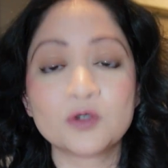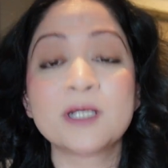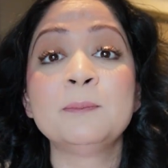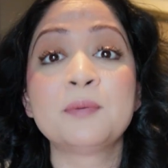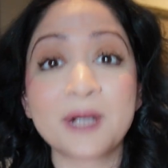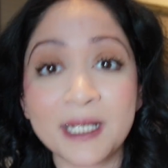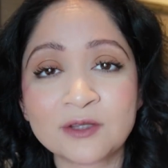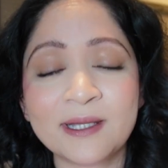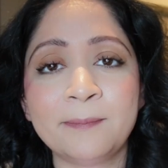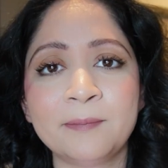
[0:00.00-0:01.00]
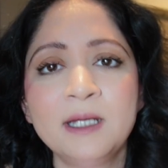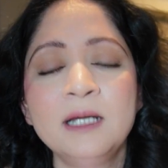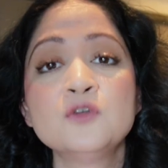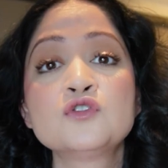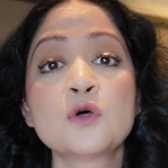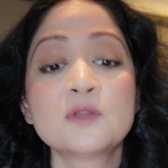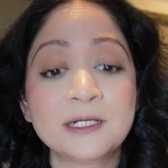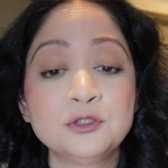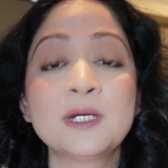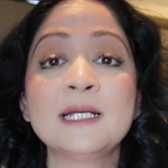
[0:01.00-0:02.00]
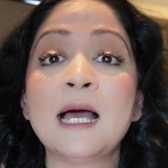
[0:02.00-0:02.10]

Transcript: you can break them so that you can